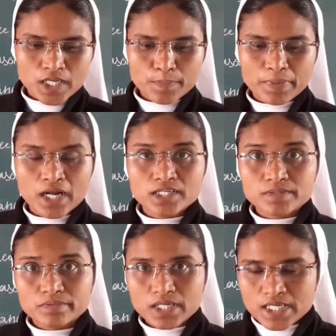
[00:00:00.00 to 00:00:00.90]
a part
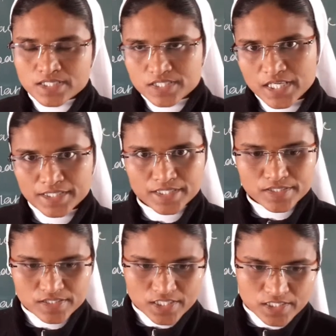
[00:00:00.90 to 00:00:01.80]
of large
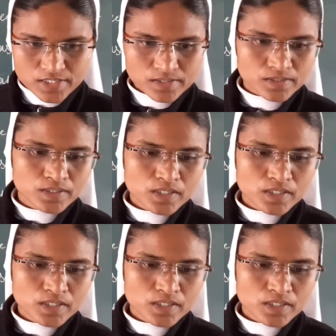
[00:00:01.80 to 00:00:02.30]
sentences,